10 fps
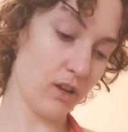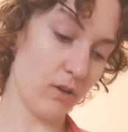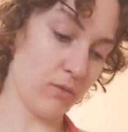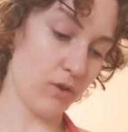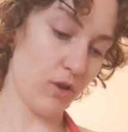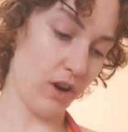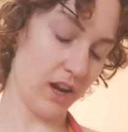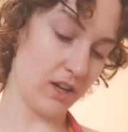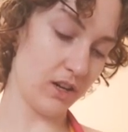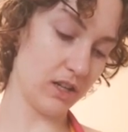cumin,
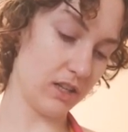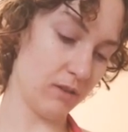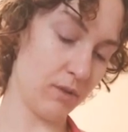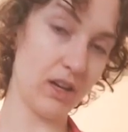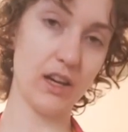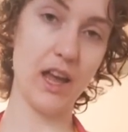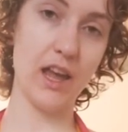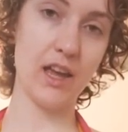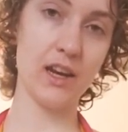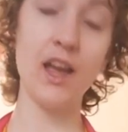coriander, cinnamon, and
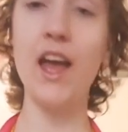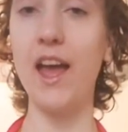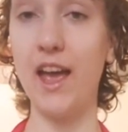cayenne,